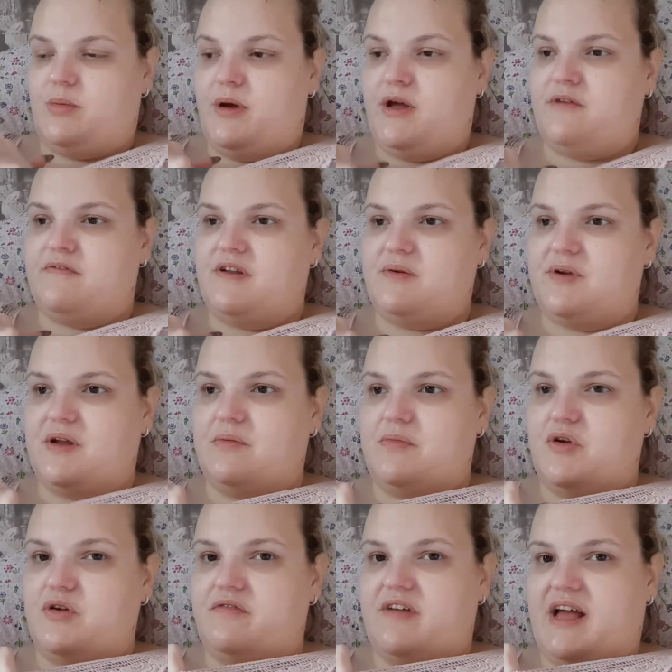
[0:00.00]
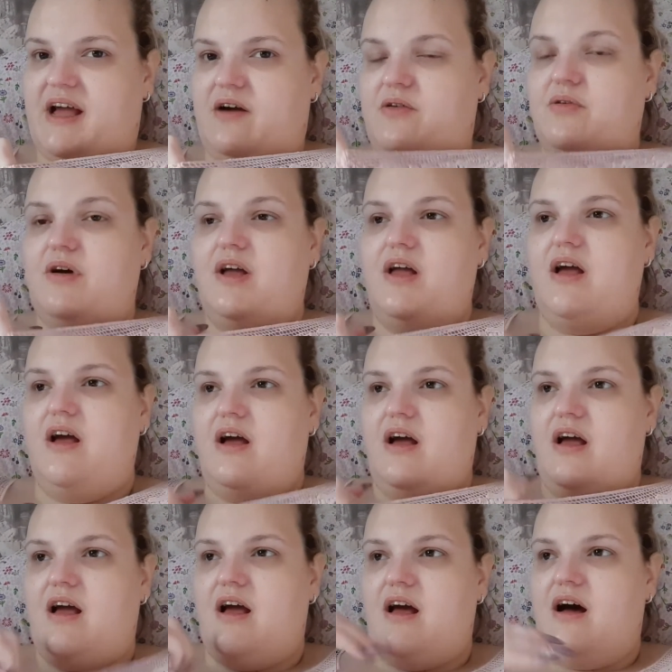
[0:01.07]
Hopefully when I move out,
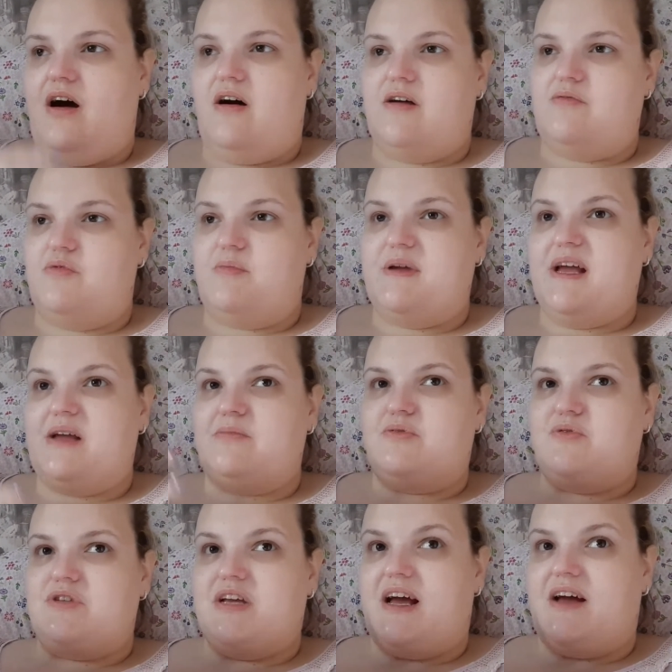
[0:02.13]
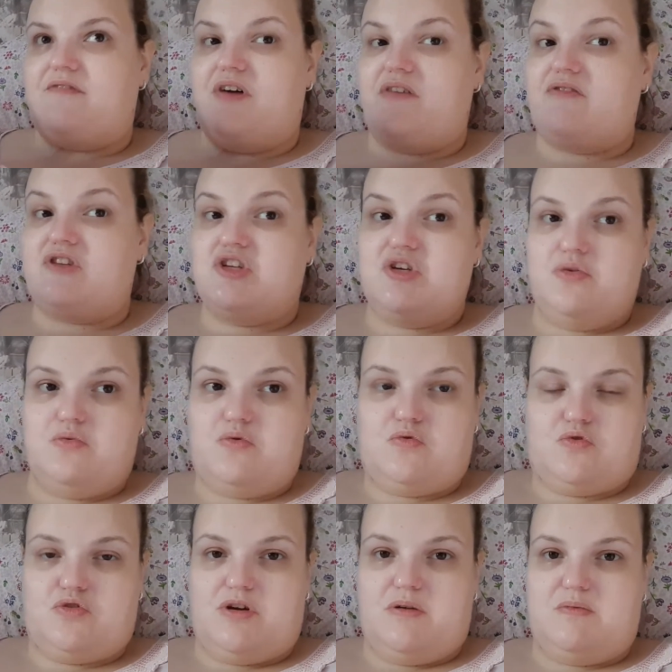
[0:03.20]
I will be able to have either 2
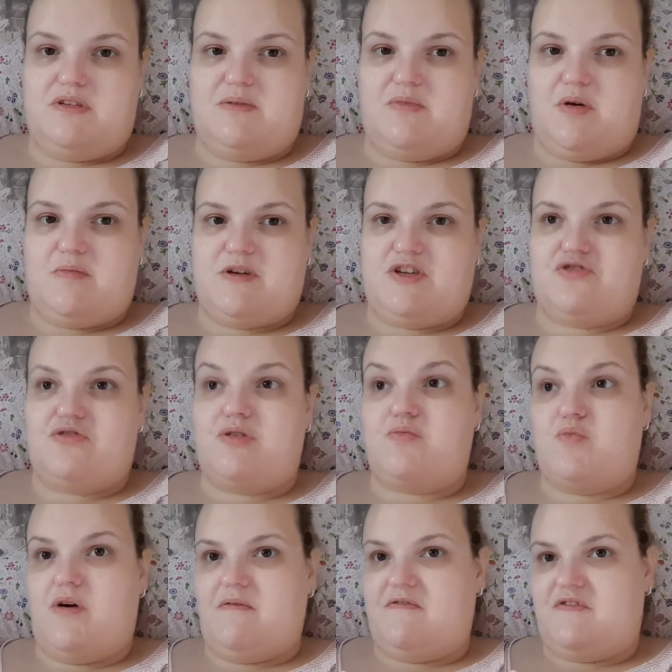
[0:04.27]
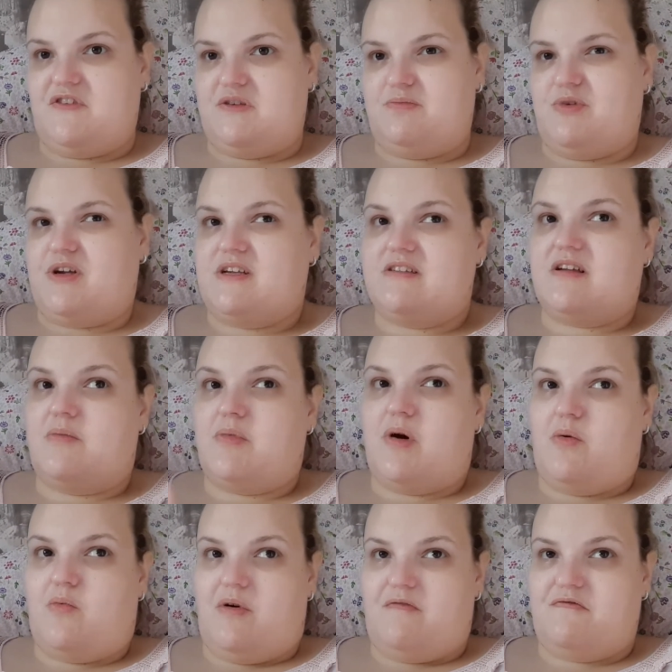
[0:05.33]
wardrobes in my bedroom, one for spring, summer,
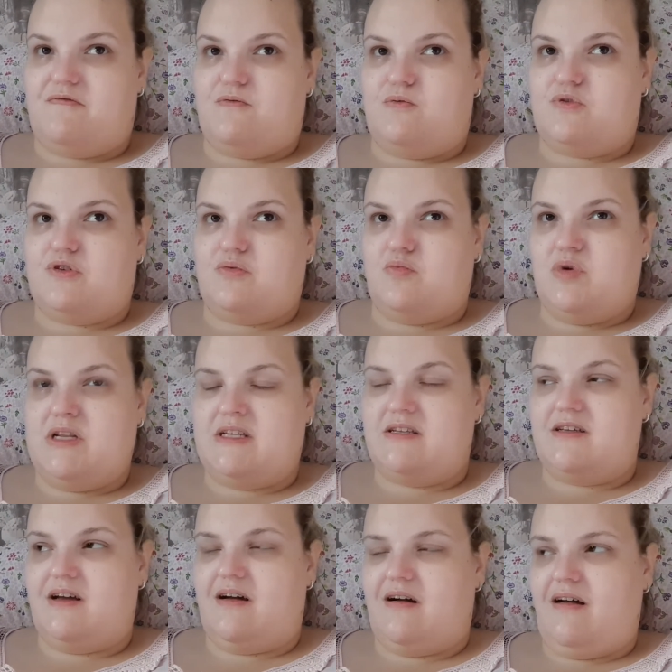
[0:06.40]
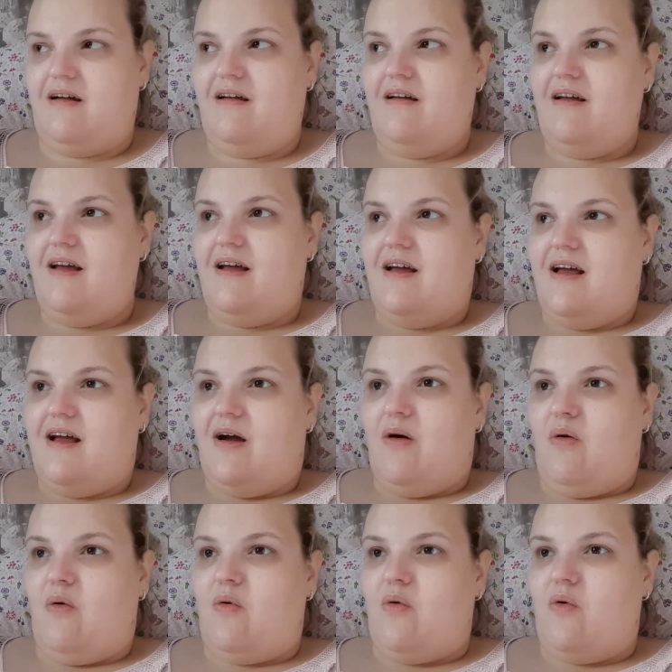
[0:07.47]
one for autumn, winter,
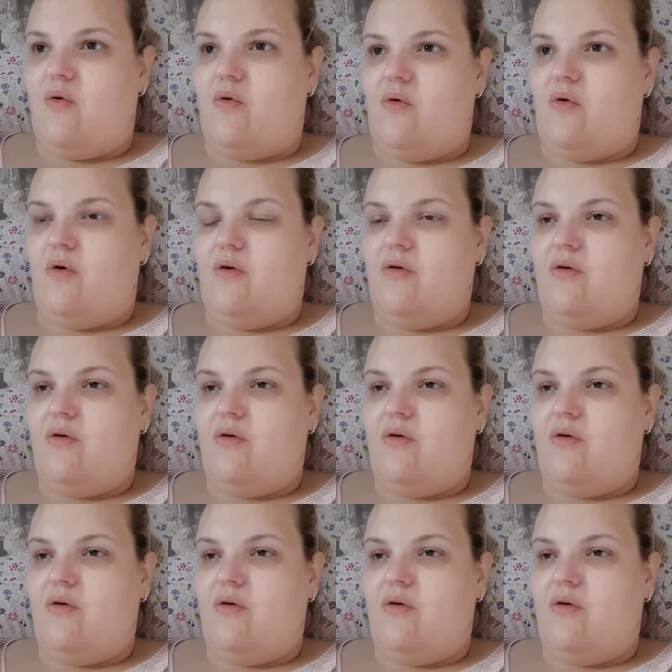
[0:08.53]
or